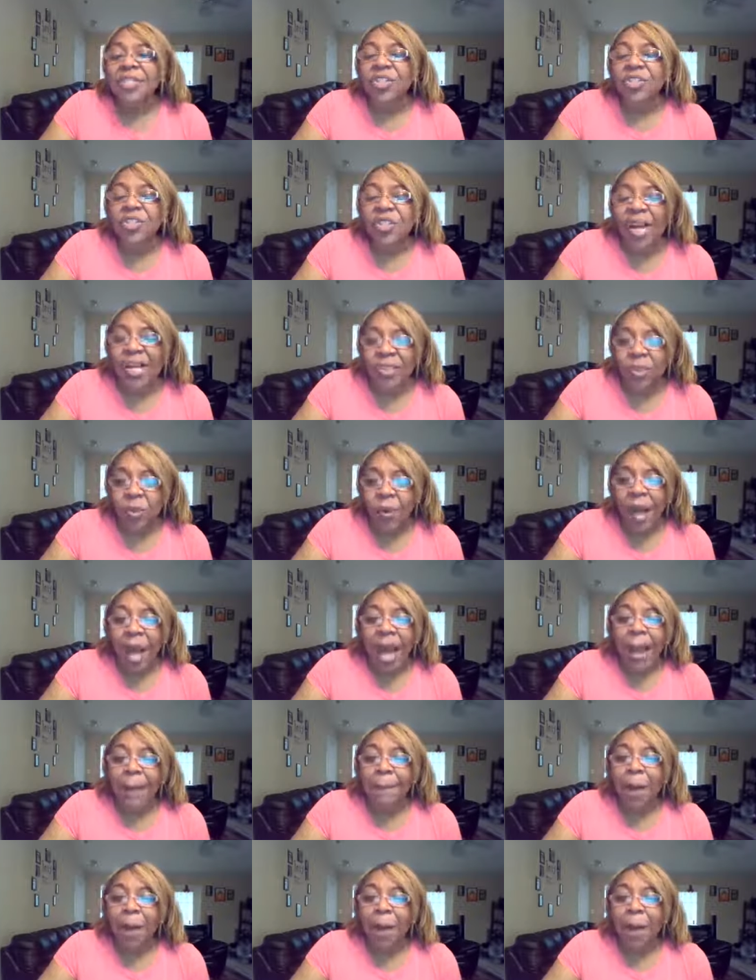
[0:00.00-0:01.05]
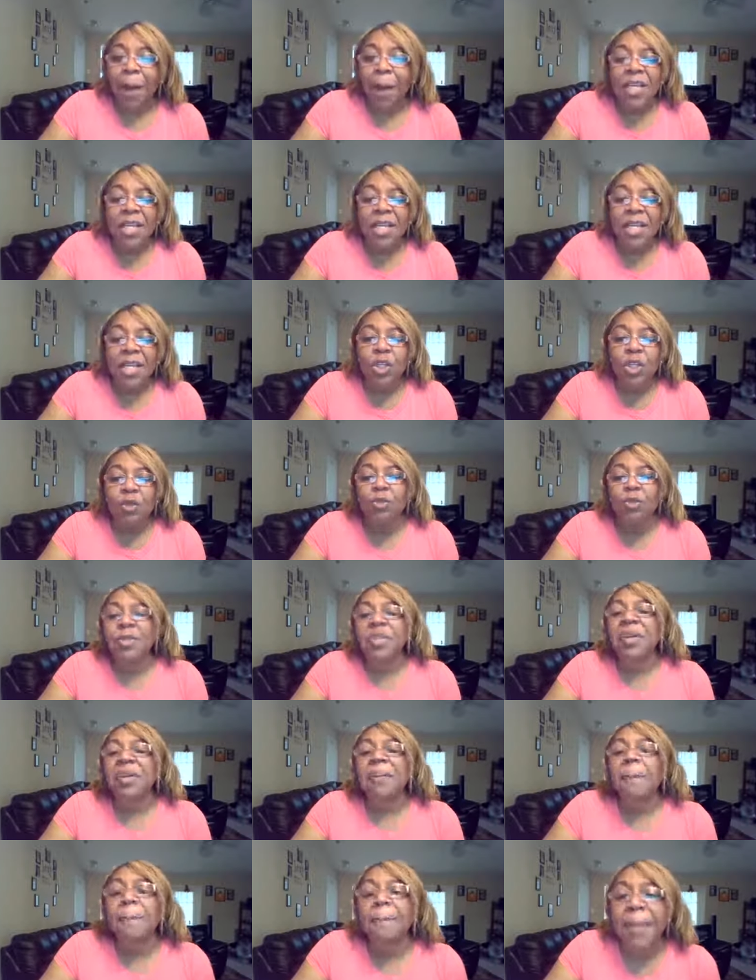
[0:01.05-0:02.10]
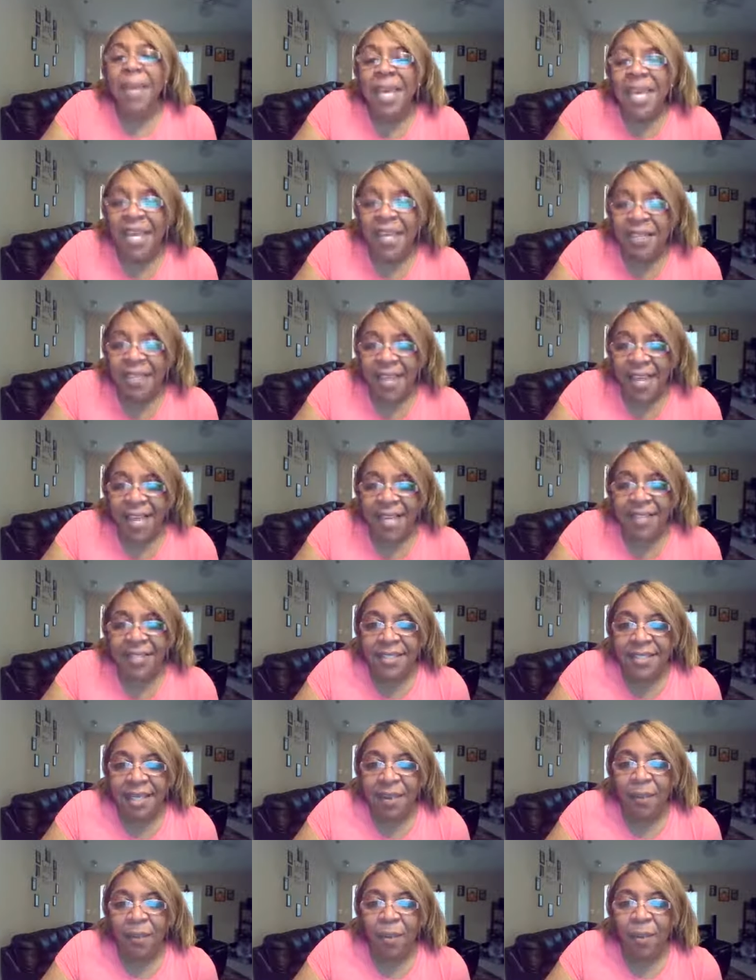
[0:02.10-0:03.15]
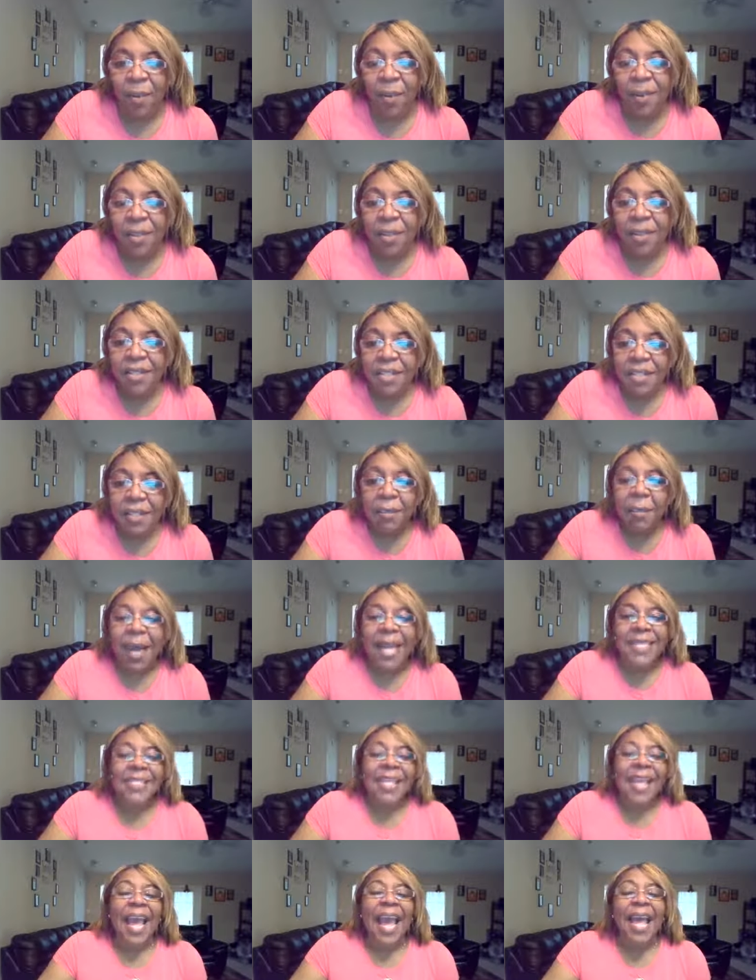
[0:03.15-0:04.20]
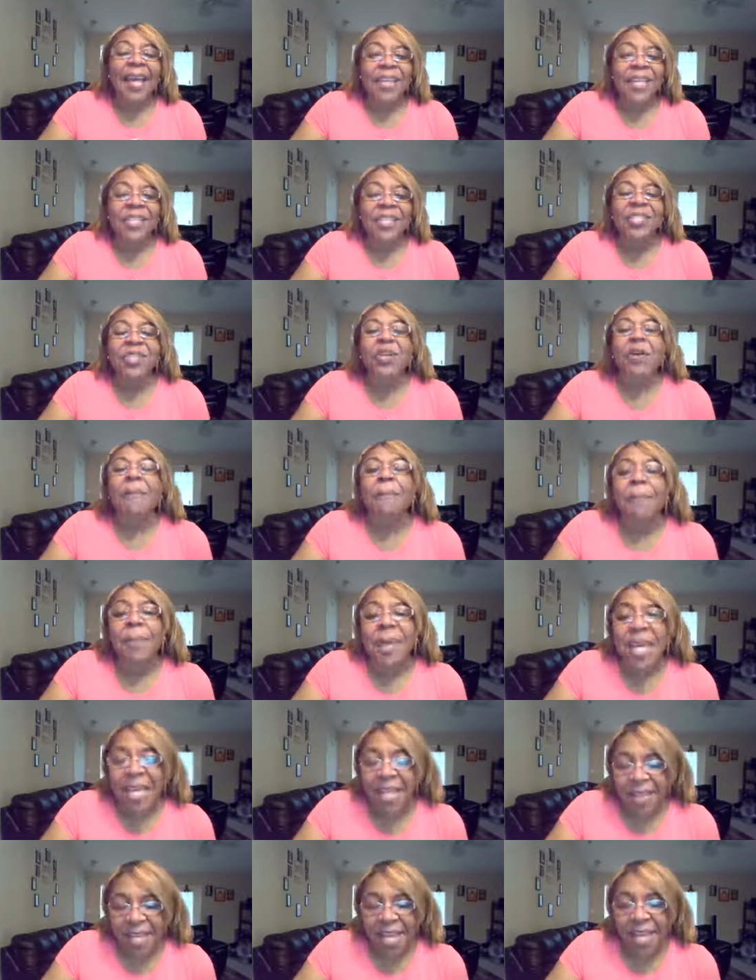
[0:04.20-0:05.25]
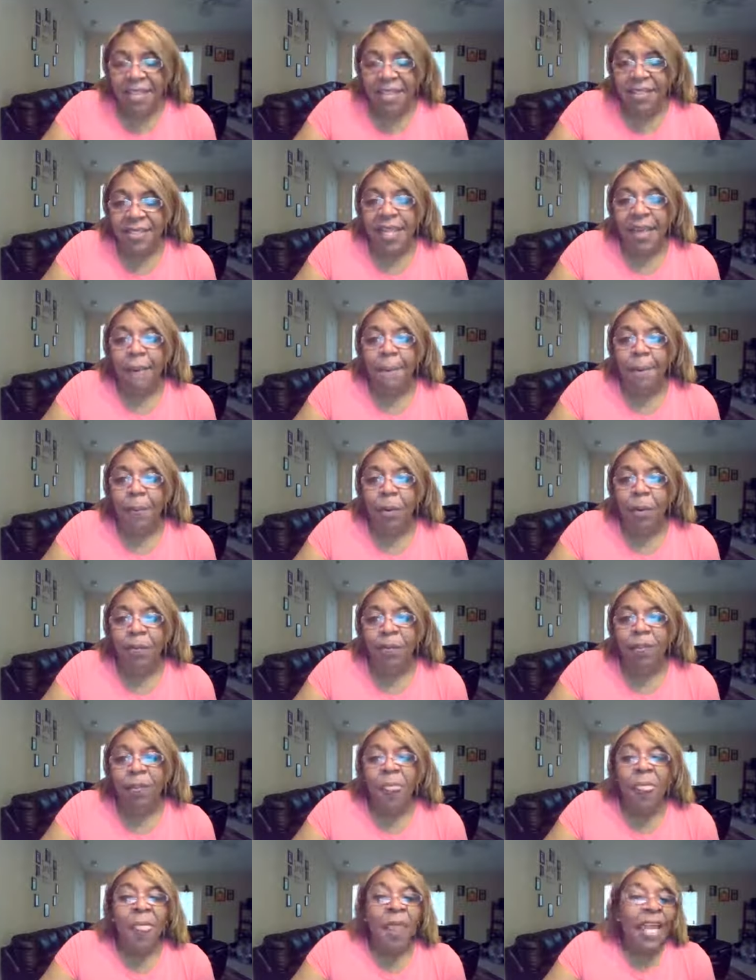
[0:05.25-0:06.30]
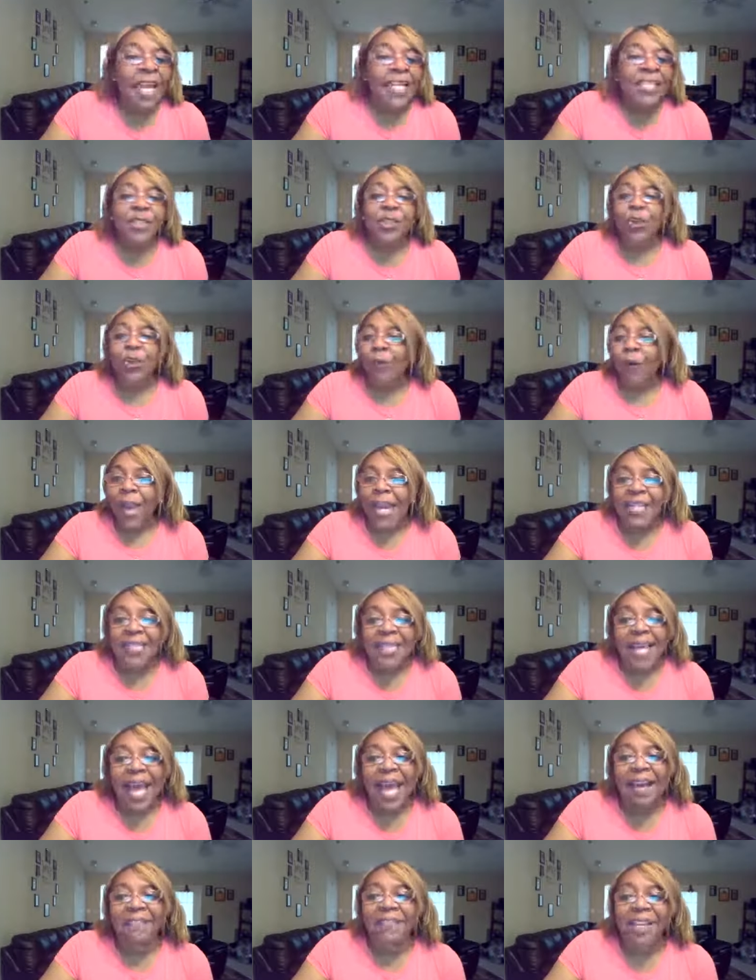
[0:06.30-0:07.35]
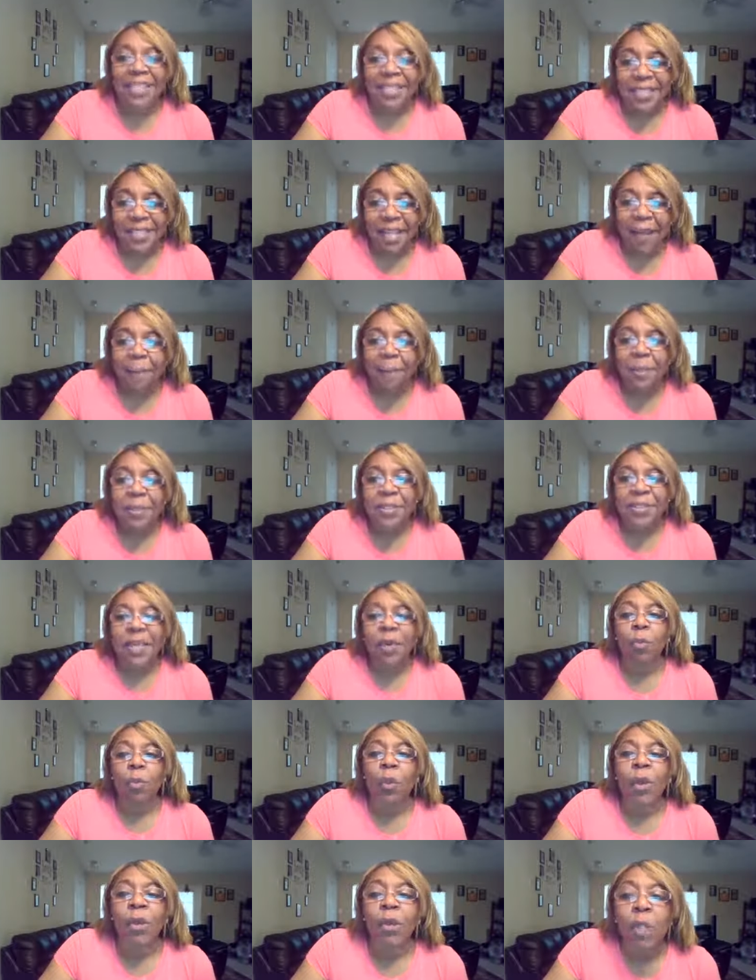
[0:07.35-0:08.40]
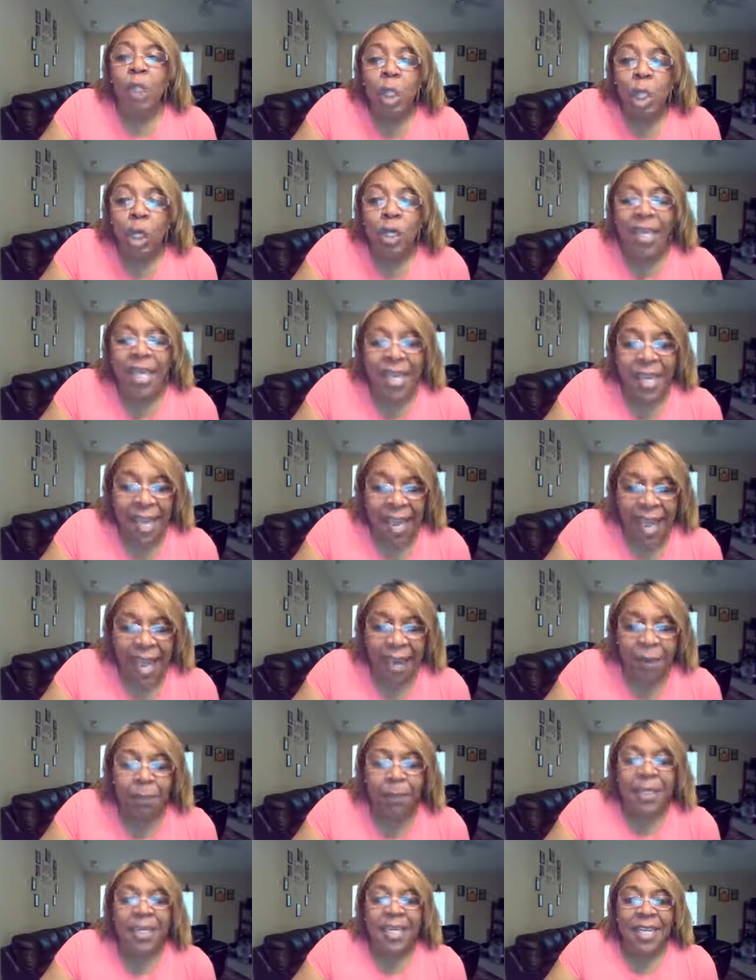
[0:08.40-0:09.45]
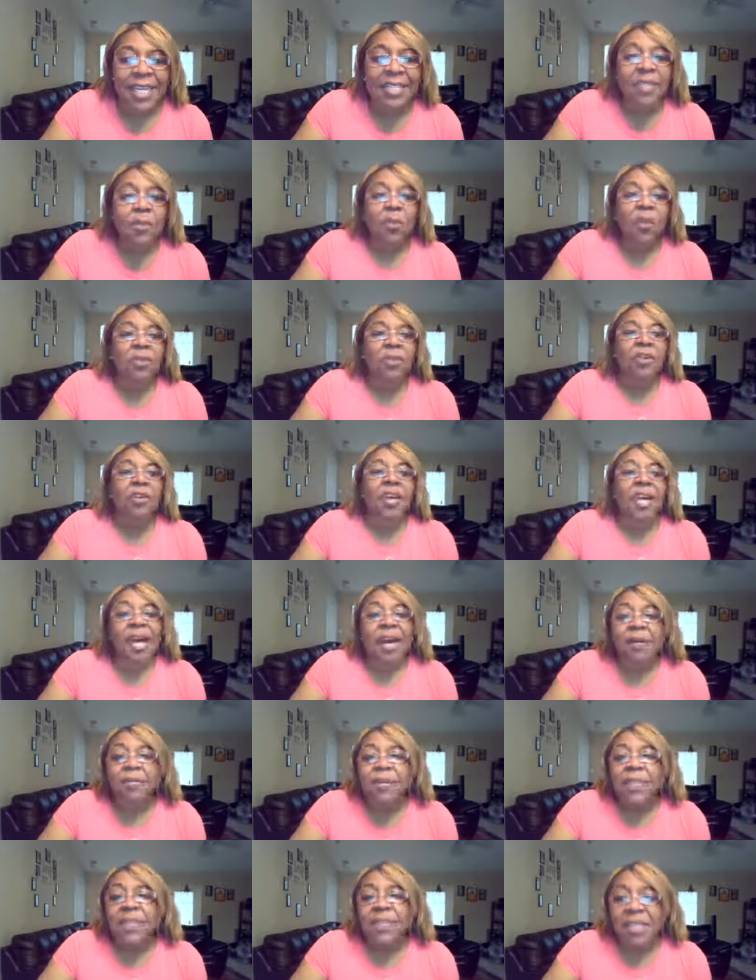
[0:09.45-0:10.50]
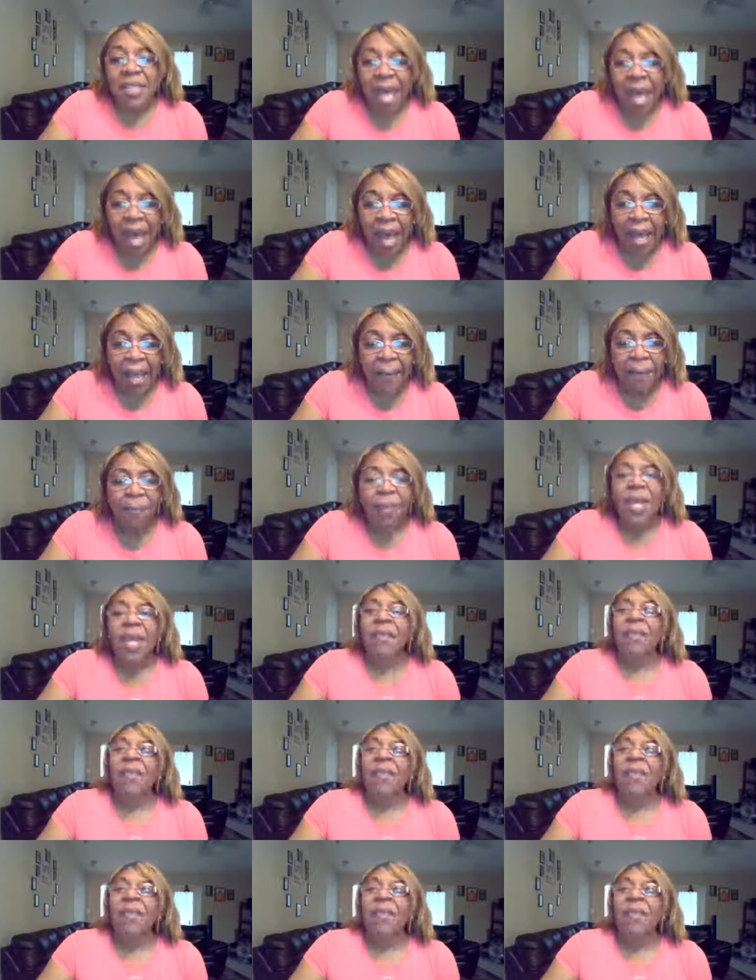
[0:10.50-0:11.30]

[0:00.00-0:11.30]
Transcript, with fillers: to Joshua, I'm calling you to be the example. Somebody say, I need to be the example. It's great to have examples that we're looking at, but guess what? There comes a time